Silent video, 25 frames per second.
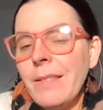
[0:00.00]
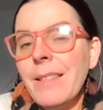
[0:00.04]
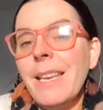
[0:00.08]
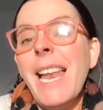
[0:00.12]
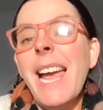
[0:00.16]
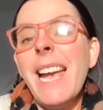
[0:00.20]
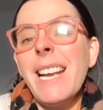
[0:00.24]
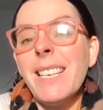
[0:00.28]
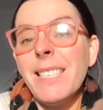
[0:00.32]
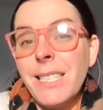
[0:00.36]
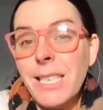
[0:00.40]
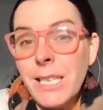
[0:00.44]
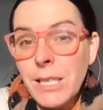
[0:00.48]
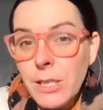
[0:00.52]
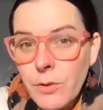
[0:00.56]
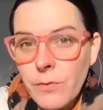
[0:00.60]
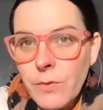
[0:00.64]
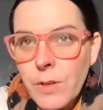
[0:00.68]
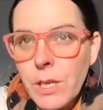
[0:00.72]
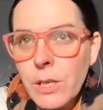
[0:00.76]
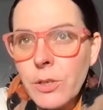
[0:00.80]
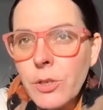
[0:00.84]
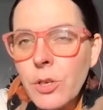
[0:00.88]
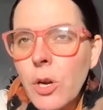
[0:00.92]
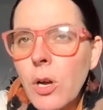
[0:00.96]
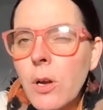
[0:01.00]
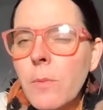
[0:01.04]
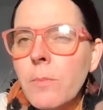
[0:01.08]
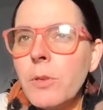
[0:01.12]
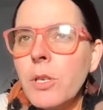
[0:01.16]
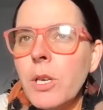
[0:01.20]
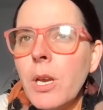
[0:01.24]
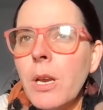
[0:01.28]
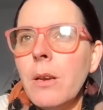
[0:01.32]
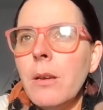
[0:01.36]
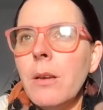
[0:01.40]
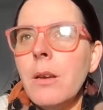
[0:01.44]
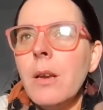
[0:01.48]
the next stage of the
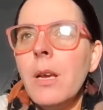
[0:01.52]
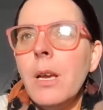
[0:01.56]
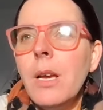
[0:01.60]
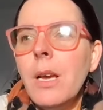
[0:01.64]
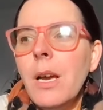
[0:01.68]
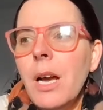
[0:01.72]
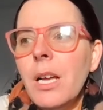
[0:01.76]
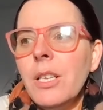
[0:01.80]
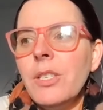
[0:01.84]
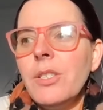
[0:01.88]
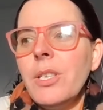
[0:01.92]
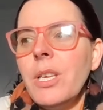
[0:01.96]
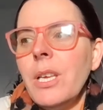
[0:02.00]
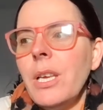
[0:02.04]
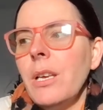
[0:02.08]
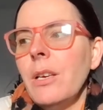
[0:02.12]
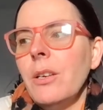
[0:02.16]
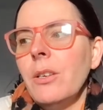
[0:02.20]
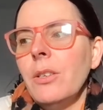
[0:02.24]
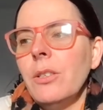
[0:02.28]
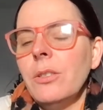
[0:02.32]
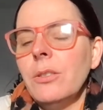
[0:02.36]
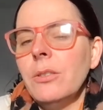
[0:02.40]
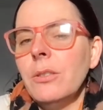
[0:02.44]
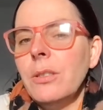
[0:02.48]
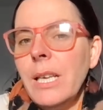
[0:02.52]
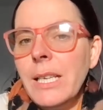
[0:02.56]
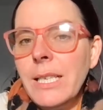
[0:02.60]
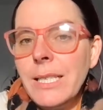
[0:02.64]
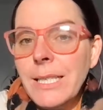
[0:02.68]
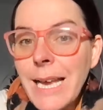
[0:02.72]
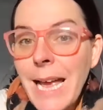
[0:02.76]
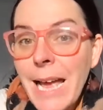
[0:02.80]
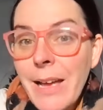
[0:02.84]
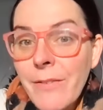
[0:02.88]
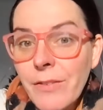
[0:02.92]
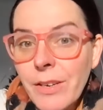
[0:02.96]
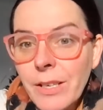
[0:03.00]
adoption until
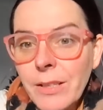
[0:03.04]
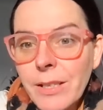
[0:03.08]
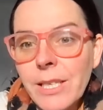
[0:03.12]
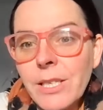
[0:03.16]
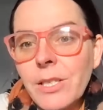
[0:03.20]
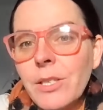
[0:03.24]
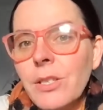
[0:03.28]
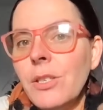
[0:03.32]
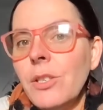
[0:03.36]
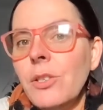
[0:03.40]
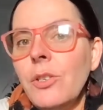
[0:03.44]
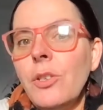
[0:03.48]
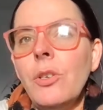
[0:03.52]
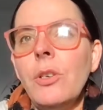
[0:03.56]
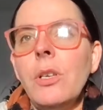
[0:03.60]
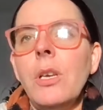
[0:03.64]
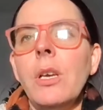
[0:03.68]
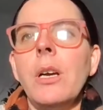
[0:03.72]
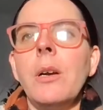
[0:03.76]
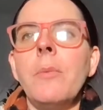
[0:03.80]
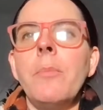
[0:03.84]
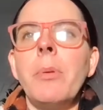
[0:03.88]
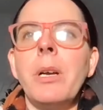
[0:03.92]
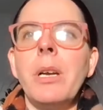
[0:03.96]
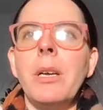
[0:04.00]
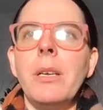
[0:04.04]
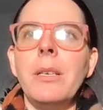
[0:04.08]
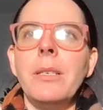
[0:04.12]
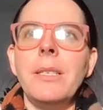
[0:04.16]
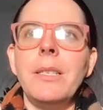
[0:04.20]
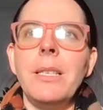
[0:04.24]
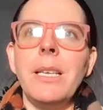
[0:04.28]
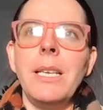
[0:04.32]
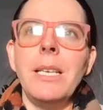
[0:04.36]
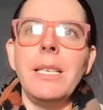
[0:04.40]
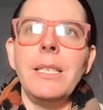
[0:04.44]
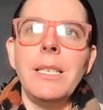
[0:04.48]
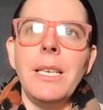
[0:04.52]
indefinitely into the new year
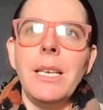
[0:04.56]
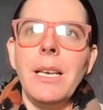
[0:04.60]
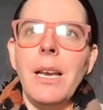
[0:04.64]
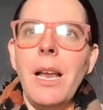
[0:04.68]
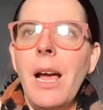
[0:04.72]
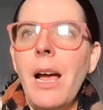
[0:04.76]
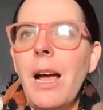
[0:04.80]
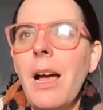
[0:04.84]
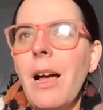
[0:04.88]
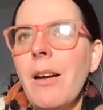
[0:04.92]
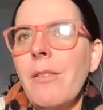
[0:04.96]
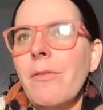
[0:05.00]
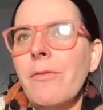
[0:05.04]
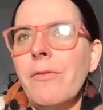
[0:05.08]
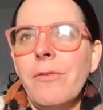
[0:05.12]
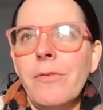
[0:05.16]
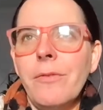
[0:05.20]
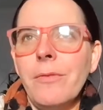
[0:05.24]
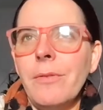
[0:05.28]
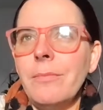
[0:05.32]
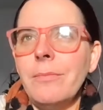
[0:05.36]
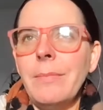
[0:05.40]
because they didn't have,